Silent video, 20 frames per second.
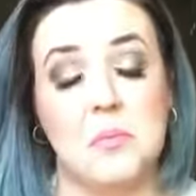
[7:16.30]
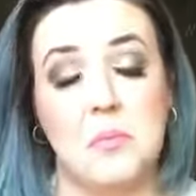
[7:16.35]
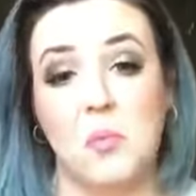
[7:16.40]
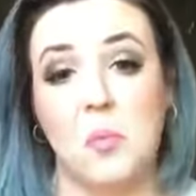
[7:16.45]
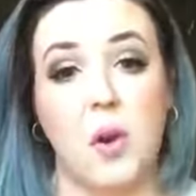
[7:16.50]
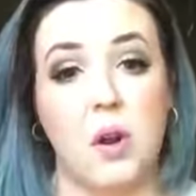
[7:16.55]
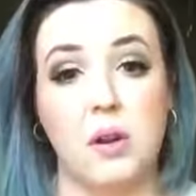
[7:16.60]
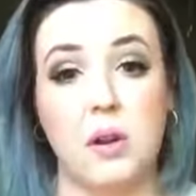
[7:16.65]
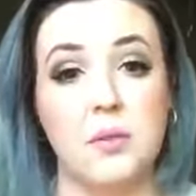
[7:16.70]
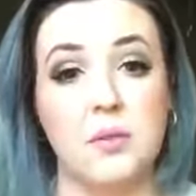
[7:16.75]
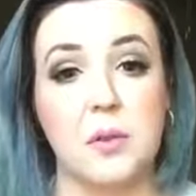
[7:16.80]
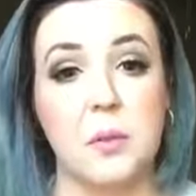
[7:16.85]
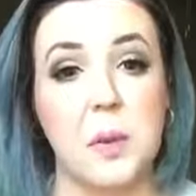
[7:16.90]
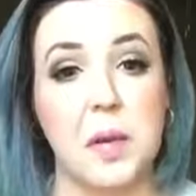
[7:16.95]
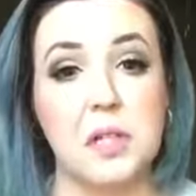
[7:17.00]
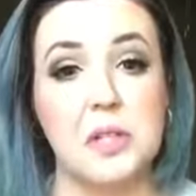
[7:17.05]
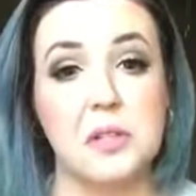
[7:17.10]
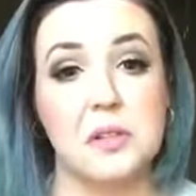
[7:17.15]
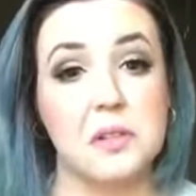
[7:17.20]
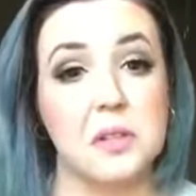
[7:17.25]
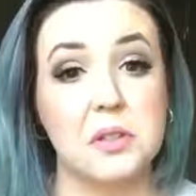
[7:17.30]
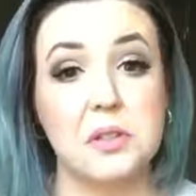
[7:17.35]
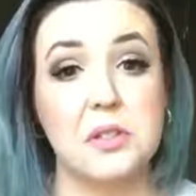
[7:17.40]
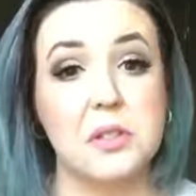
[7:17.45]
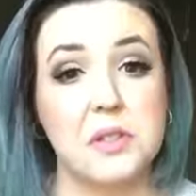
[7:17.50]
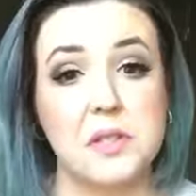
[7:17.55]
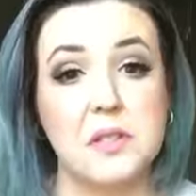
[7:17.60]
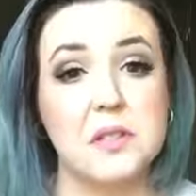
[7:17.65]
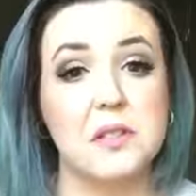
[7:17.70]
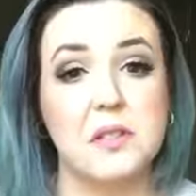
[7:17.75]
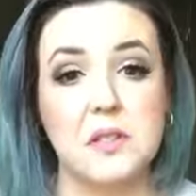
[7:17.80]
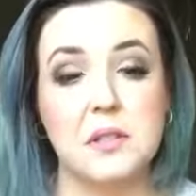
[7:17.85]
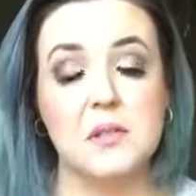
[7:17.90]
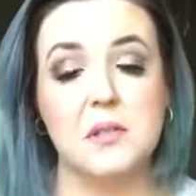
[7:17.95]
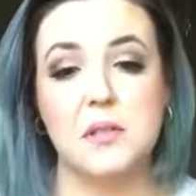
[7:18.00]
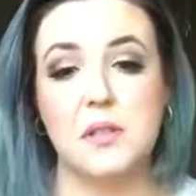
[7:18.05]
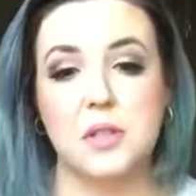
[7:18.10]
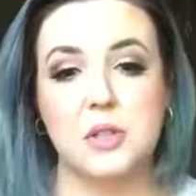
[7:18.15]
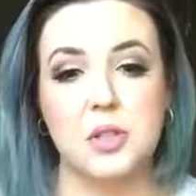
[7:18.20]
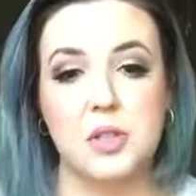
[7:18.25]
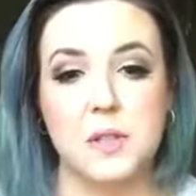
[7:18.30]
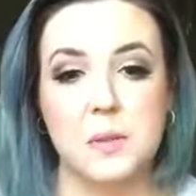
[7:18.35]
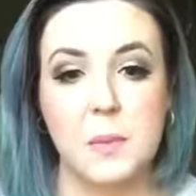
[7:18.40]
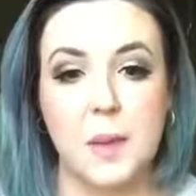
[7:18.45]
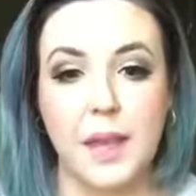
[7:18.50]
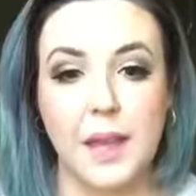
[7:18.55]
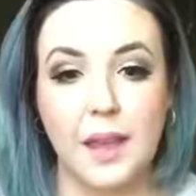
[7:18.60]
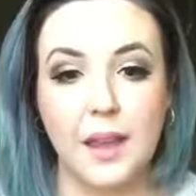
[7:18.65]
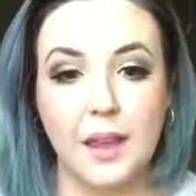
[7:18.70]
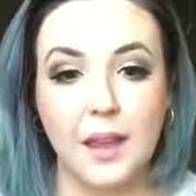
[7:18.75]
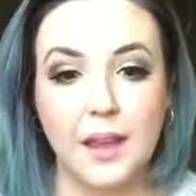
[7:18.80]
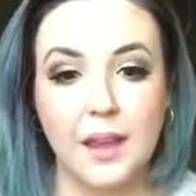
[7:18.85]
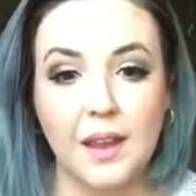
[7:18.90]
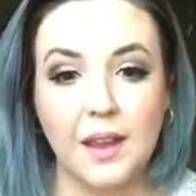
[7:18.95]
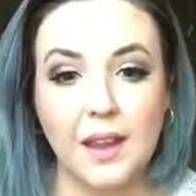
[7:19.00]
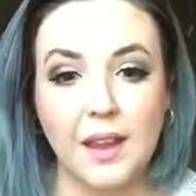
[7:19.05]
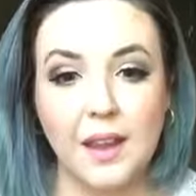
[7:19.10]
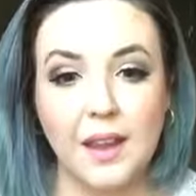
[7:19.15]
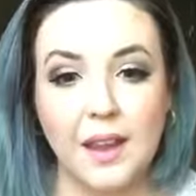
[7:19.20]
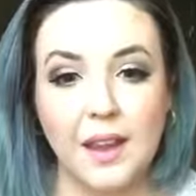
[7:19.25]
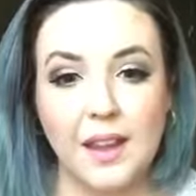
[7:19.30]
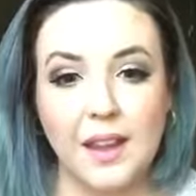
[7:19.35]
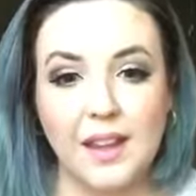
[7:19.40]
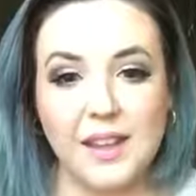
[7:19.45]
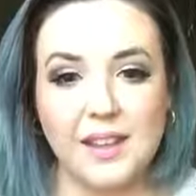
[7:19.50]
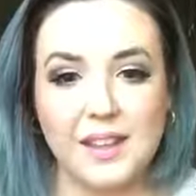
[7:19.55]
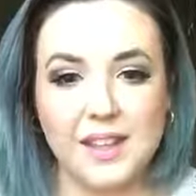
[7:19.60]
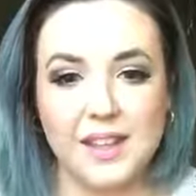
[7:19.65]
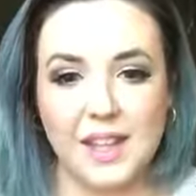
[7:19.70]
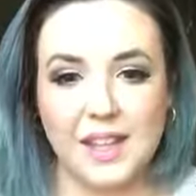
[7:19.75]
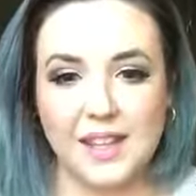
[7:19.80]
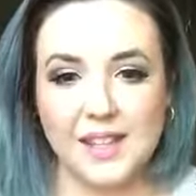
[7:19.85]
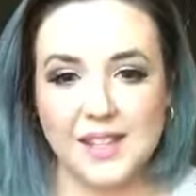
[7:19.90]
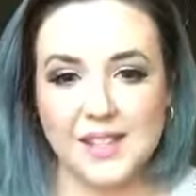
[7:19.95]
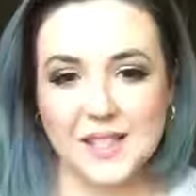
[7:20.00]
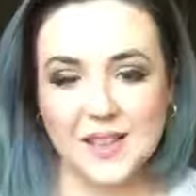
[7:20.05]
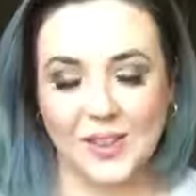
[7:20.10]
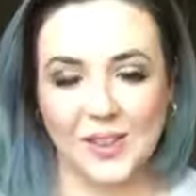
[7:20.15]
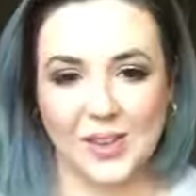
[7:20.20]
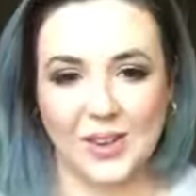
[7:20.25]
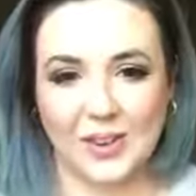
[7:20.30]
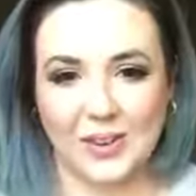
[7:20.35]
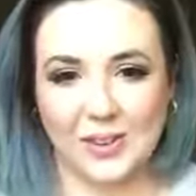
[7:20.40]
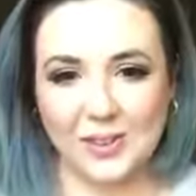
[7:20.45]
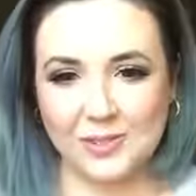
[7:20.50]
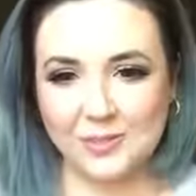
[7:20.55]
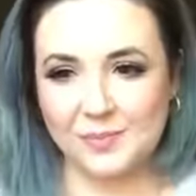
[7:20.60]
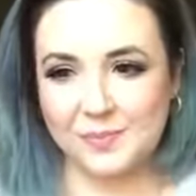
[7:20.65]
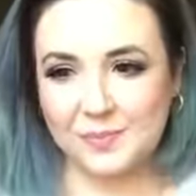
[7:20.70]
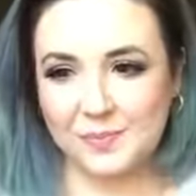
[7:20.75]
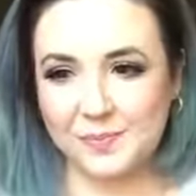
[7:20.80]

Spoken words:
wrong information. That's just me. Thanks, girl.